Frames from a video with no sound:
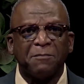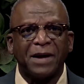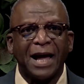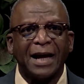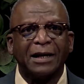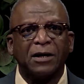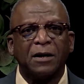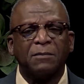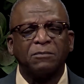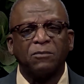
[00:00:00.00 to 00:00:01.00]
come back?
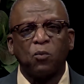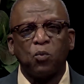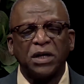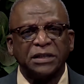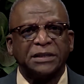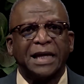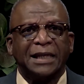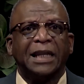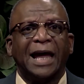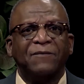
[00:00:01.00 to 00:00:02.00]
What is
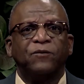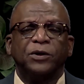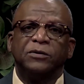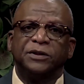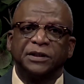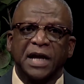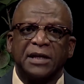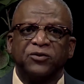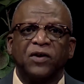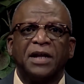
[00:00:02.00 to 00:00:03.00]
that like for you, just
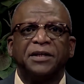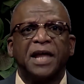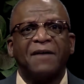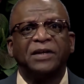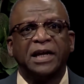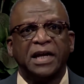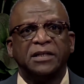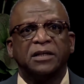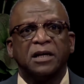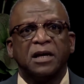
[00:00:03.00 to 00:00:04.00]
kind of trying to
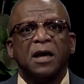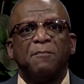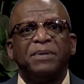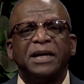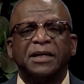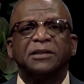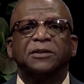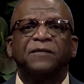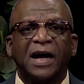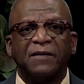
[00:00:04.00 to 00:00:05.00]
navigate being a
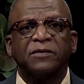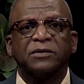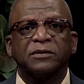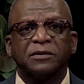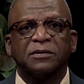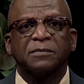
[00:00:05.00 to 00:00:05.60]
survivor?